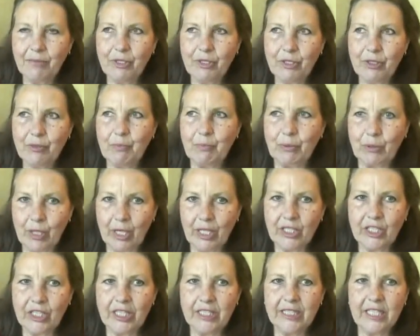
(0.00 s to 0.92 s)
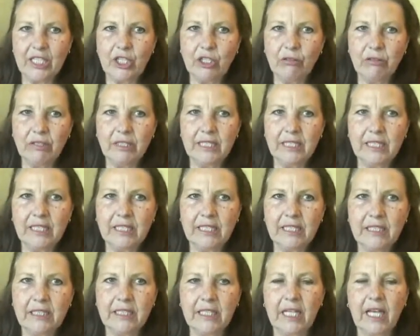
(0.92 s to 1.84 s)
do projects, and you'll see in
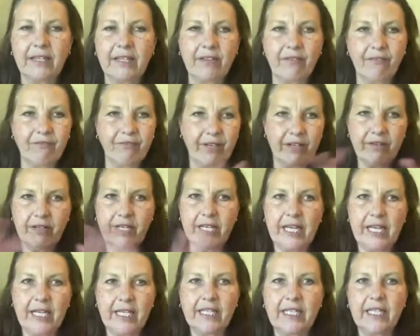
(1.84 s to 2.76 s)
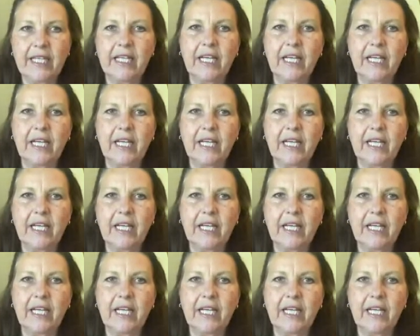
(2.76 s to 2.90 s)
this at the very end,